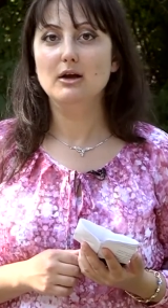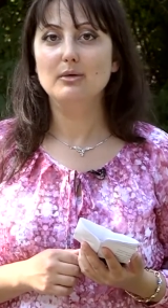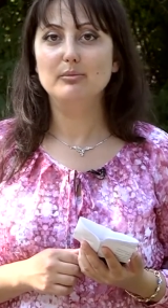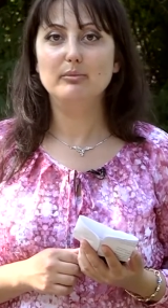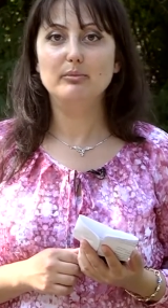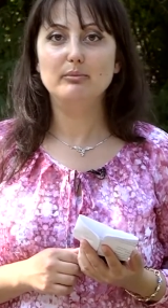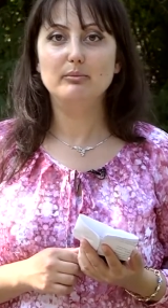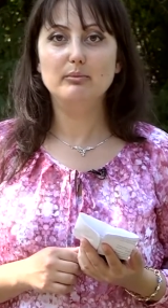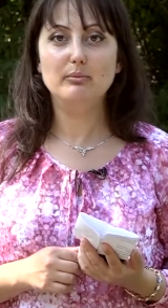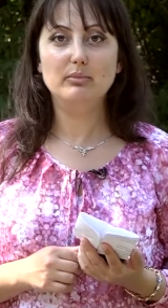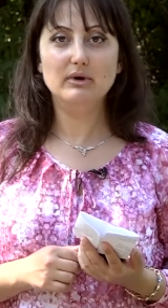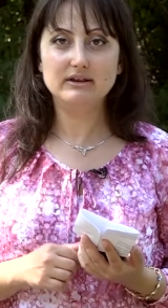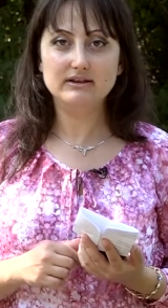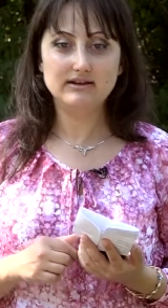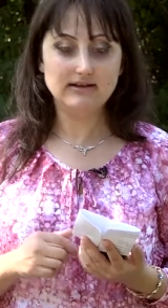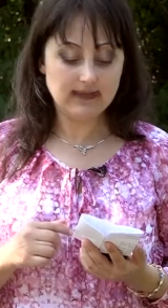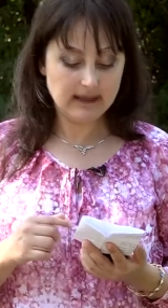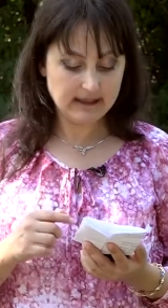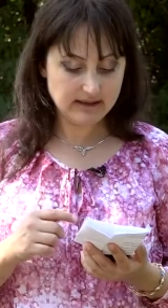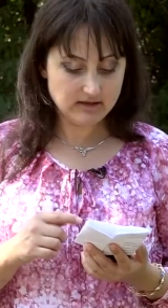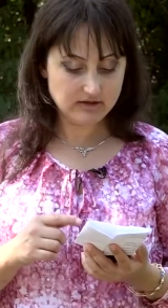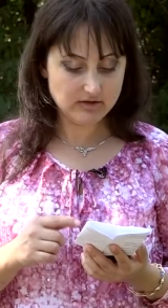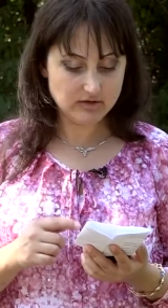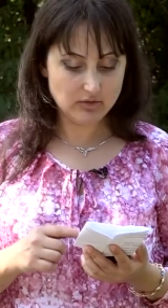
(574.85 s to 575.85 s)
But
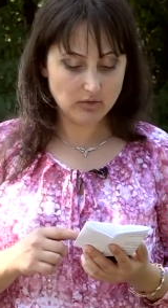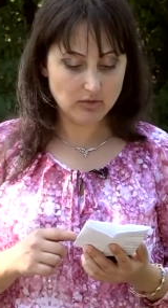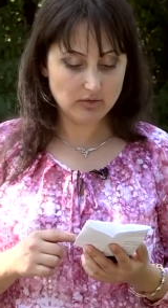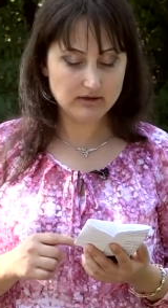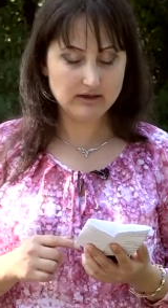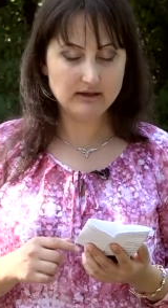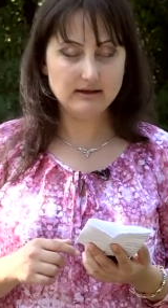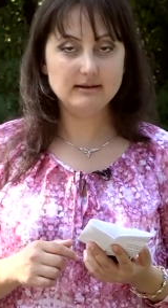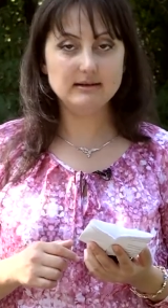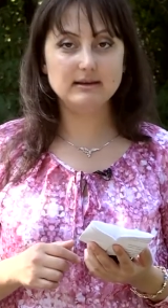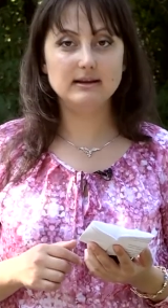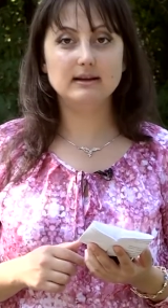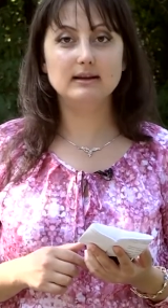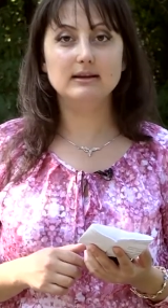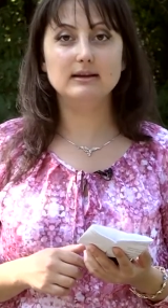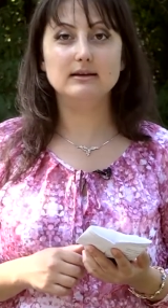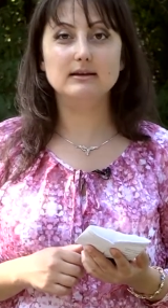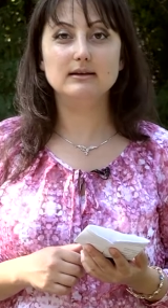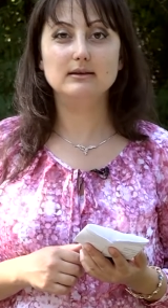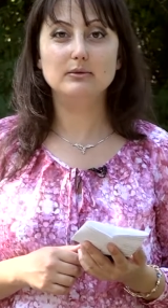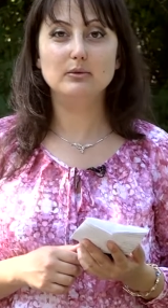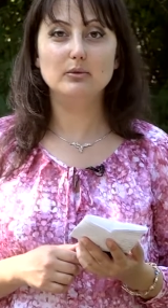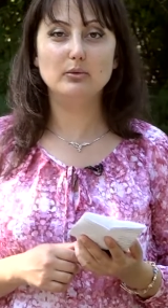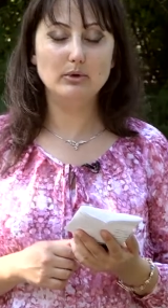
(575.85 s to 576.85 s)
later on, in the,
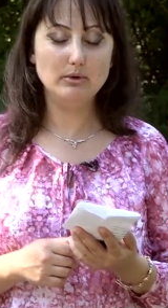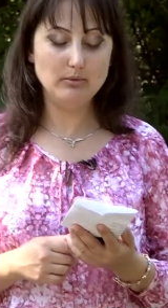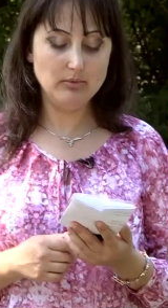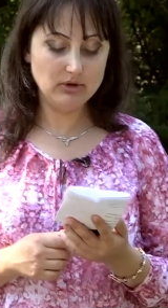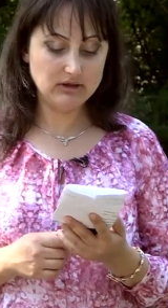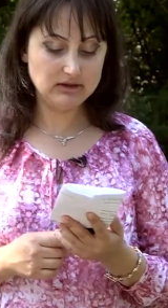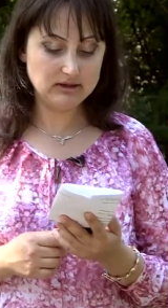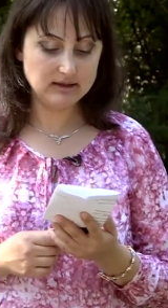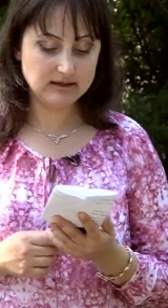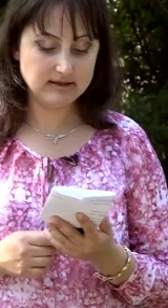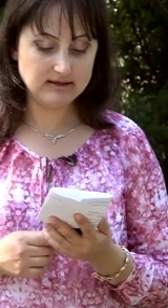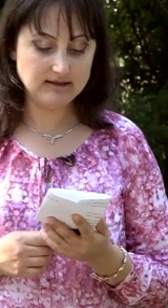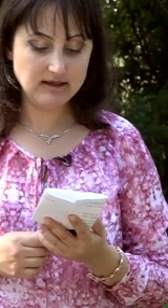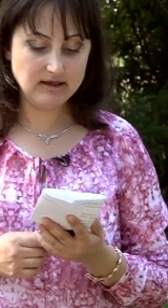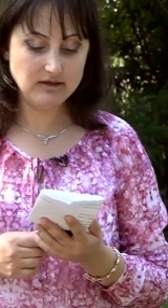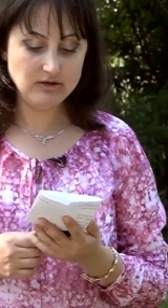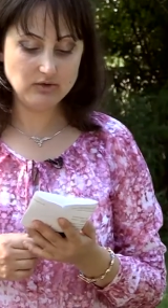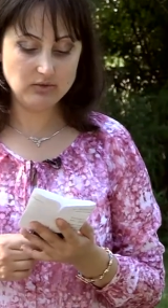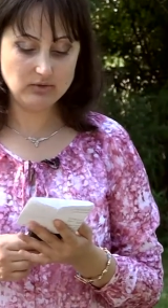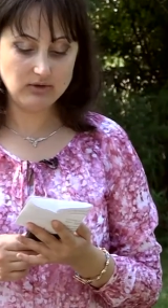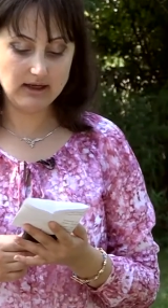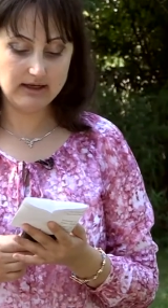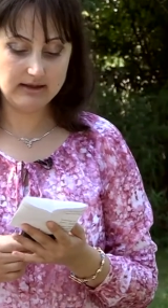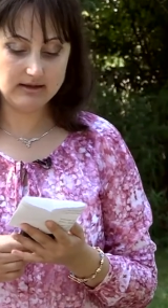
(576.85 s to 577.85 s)
we will
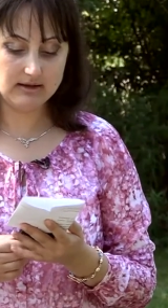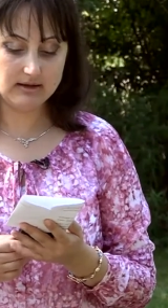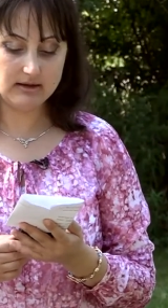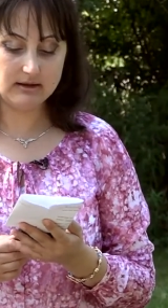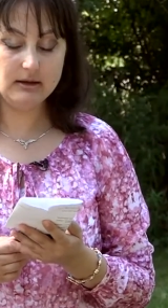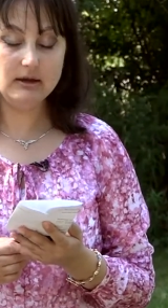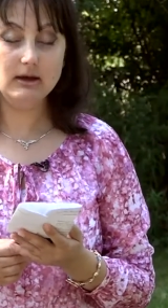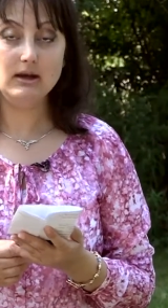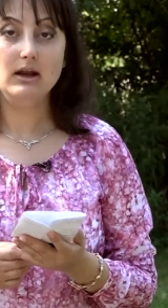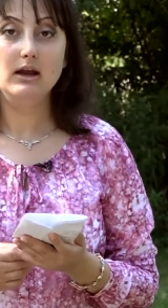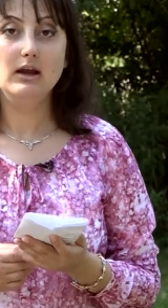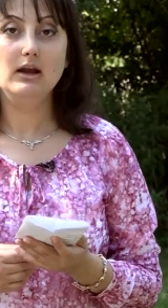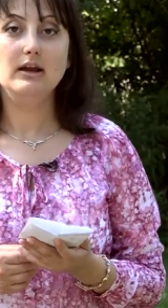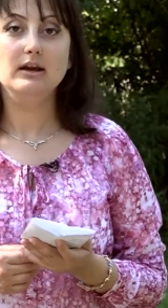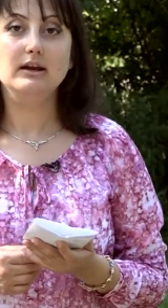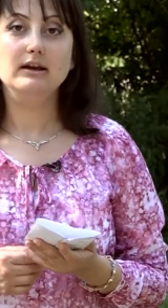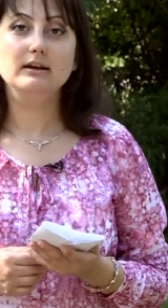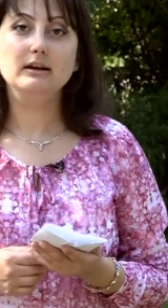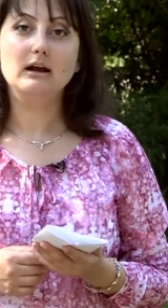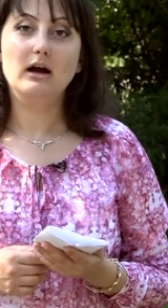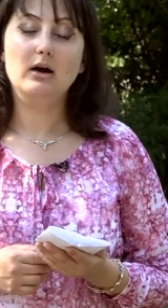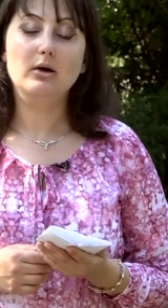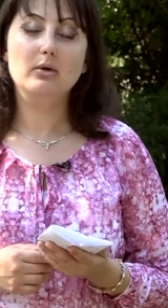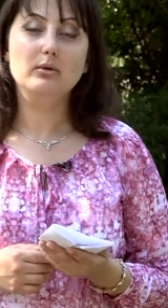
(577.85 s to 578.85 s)
continue later
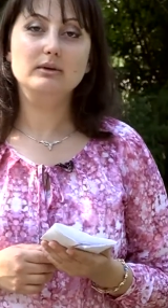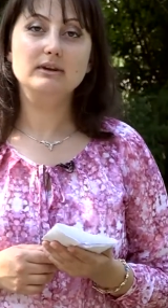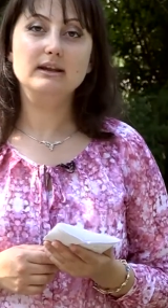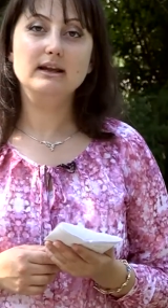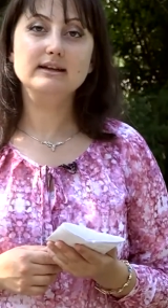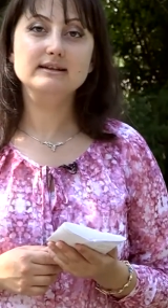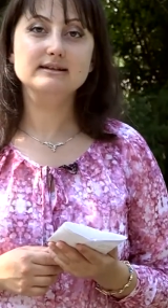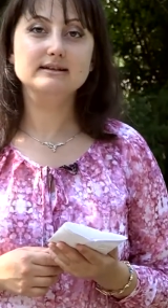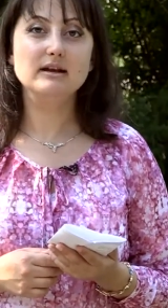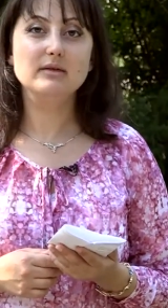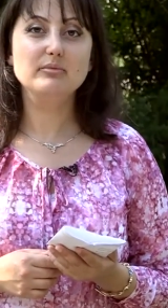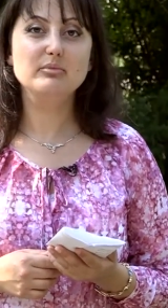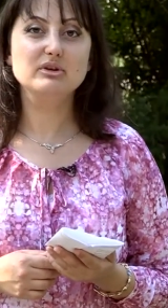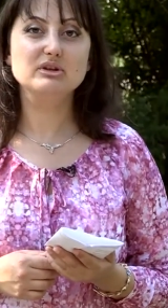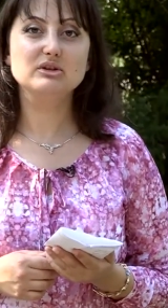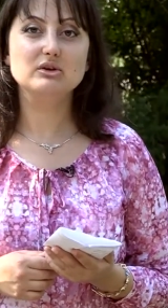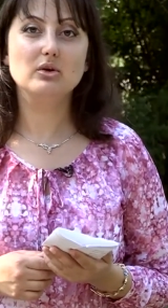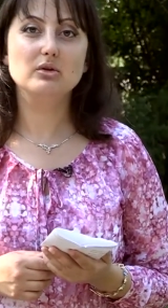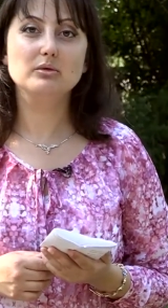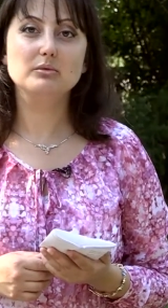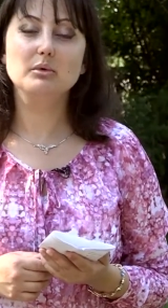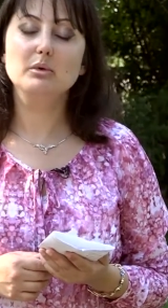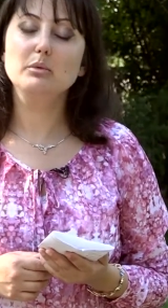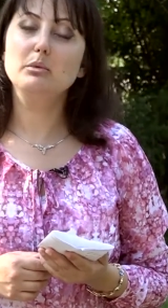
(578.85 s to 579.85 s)
in our next
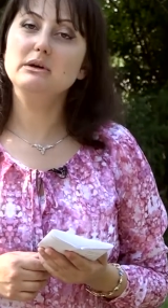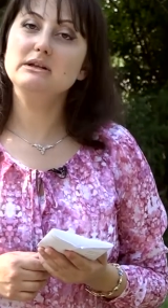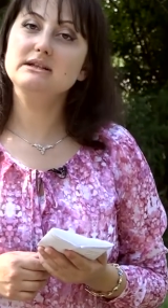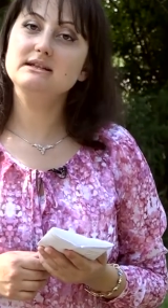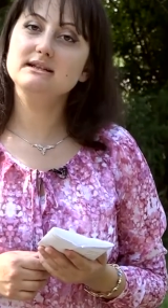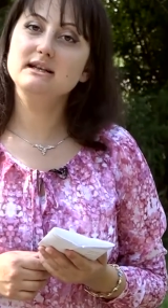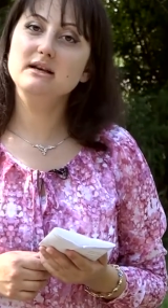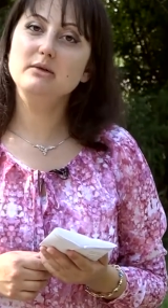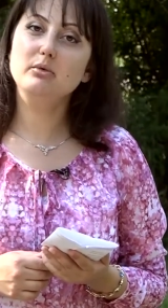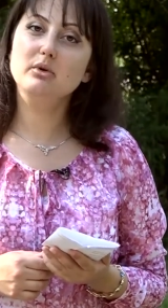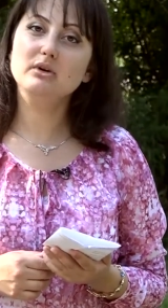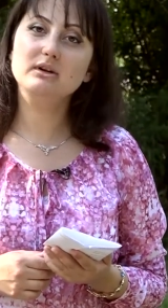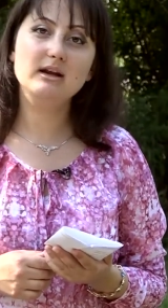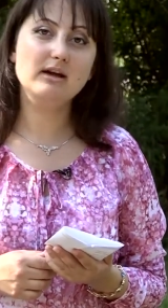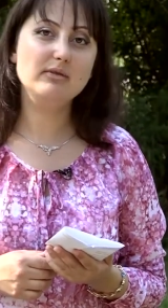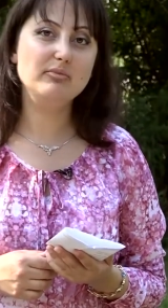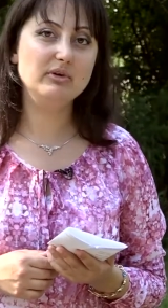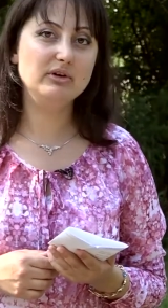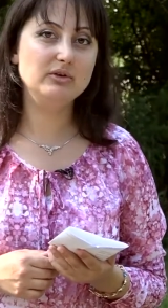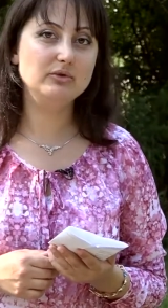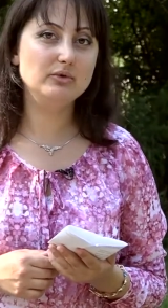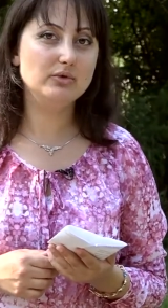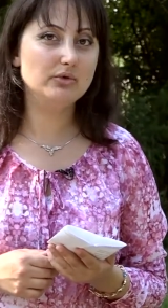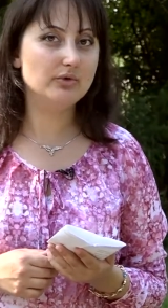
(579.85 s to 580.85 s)
episode. We will see what
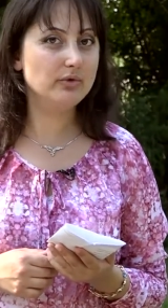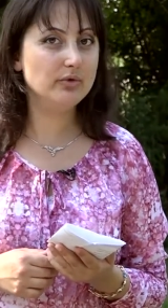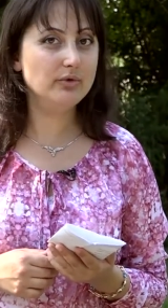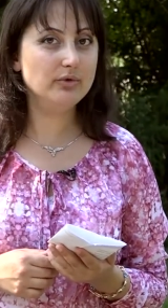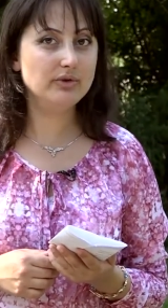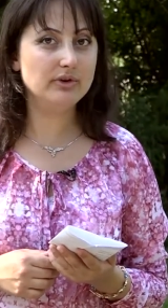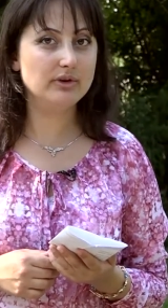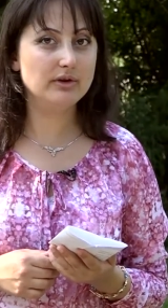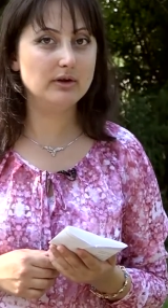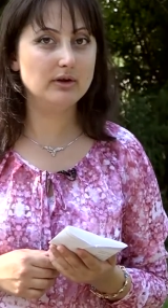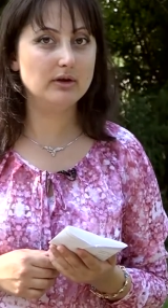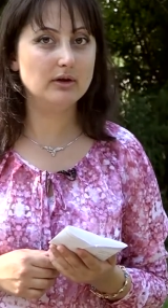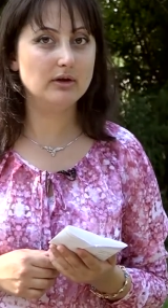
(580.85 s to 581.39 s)
happened to Ruth.